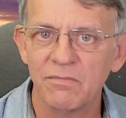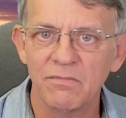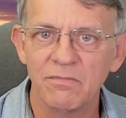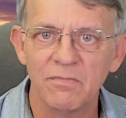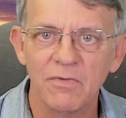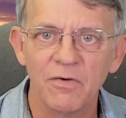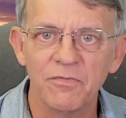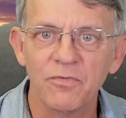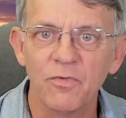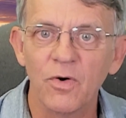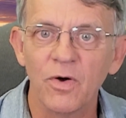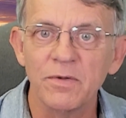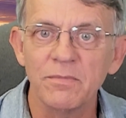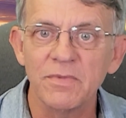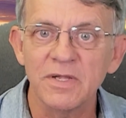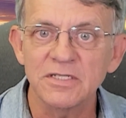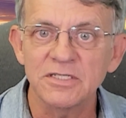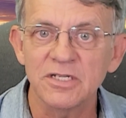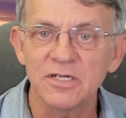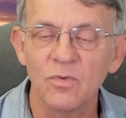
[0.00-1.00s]
avoid
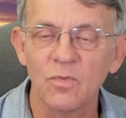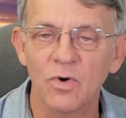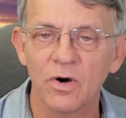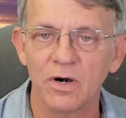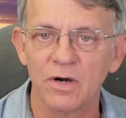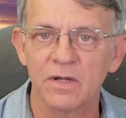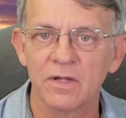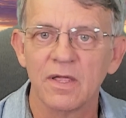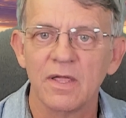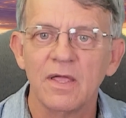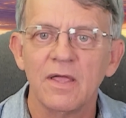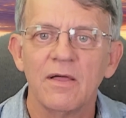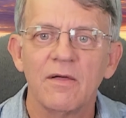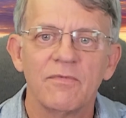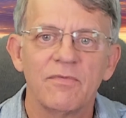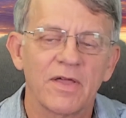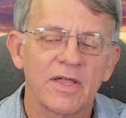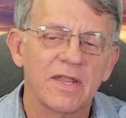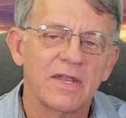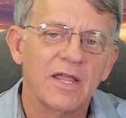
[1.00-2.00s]
missing work.
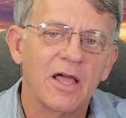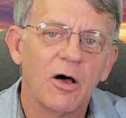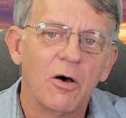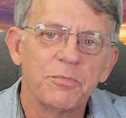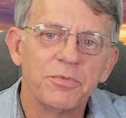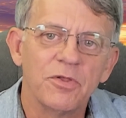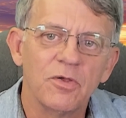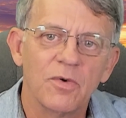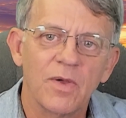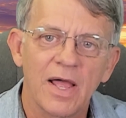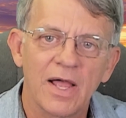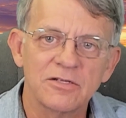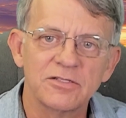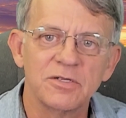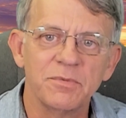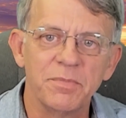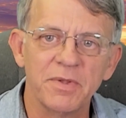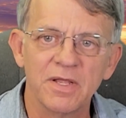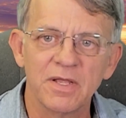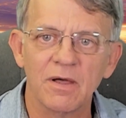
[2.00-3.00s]
That can help you actually
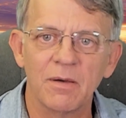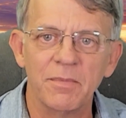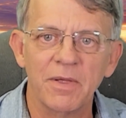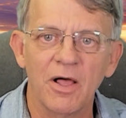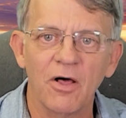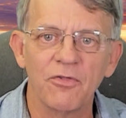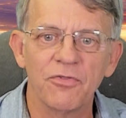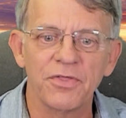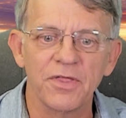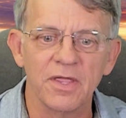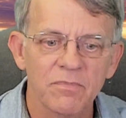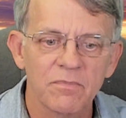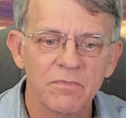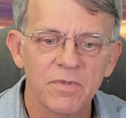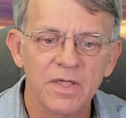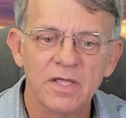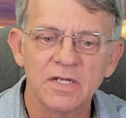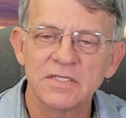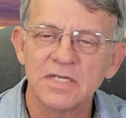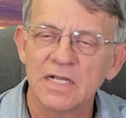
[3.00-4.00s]
become healthy,
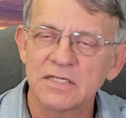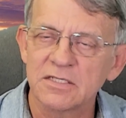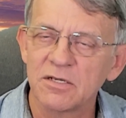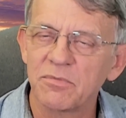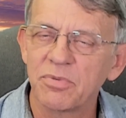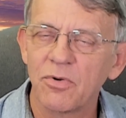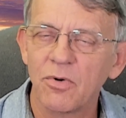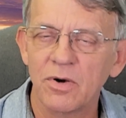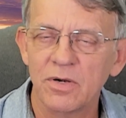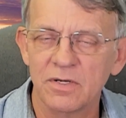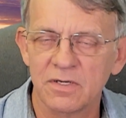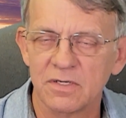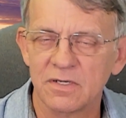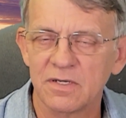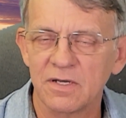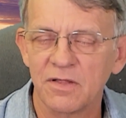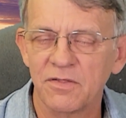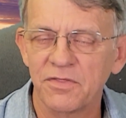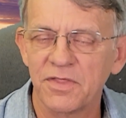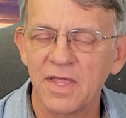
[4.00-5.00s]
because that's an important
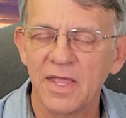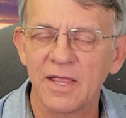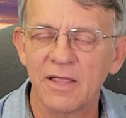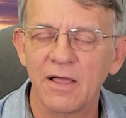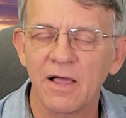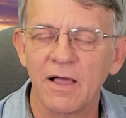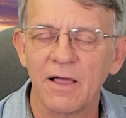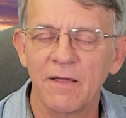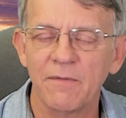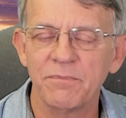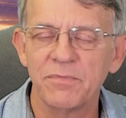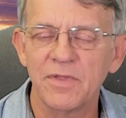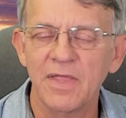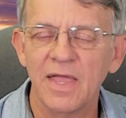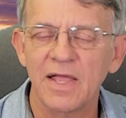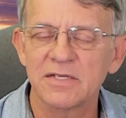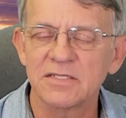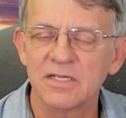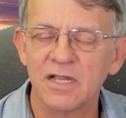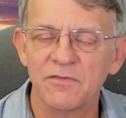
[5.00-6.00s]
thing.
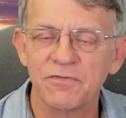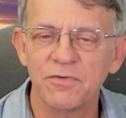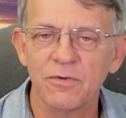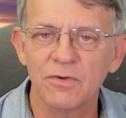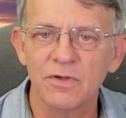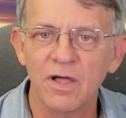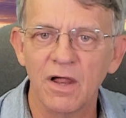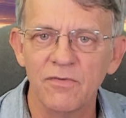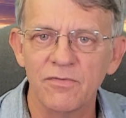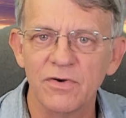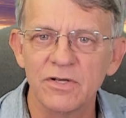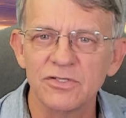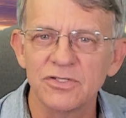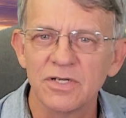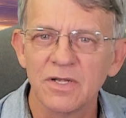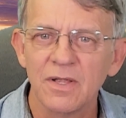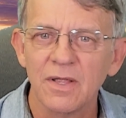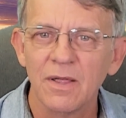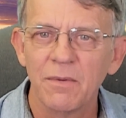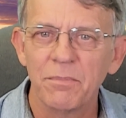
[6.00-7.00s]
It's not full coverage,
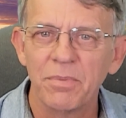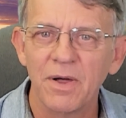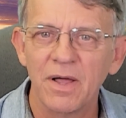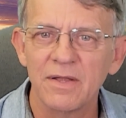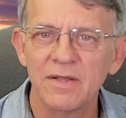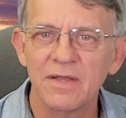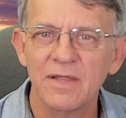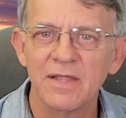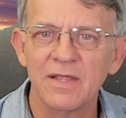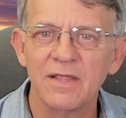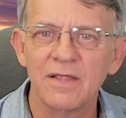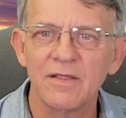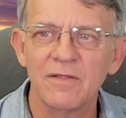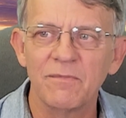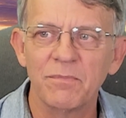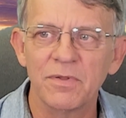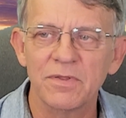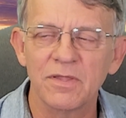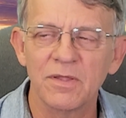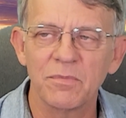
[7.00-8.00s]
but
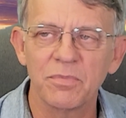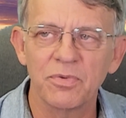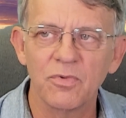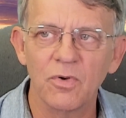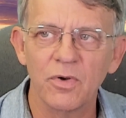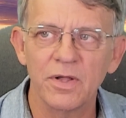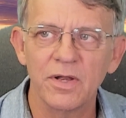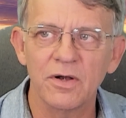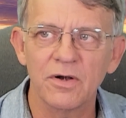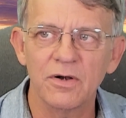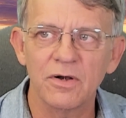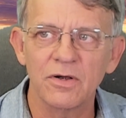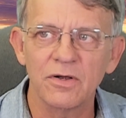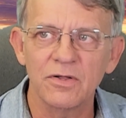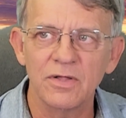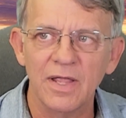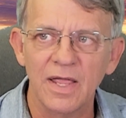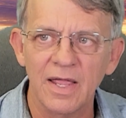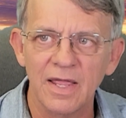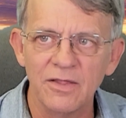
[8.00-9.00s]
the employer,
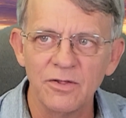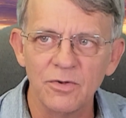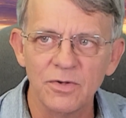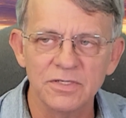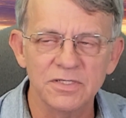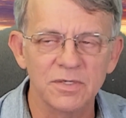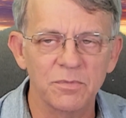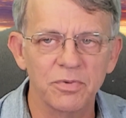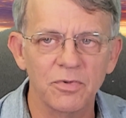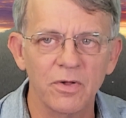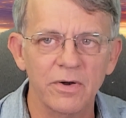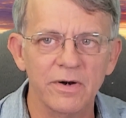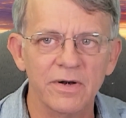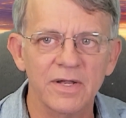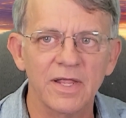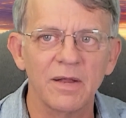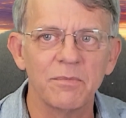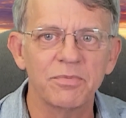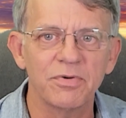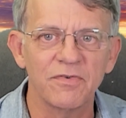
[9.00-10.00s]
you as an employer,
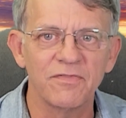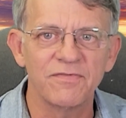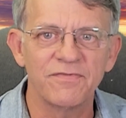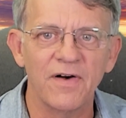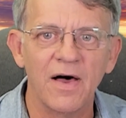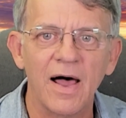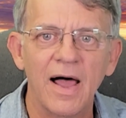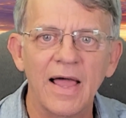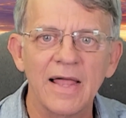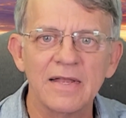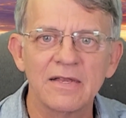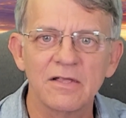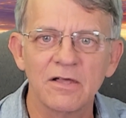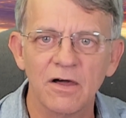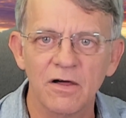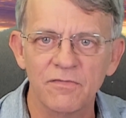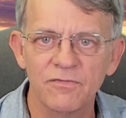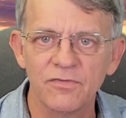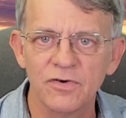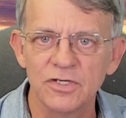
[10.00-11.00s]
can provide
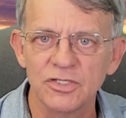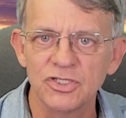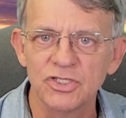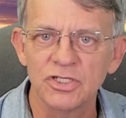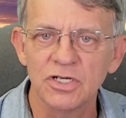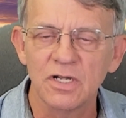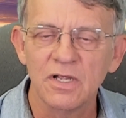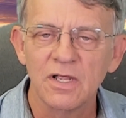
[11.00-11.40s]
coverage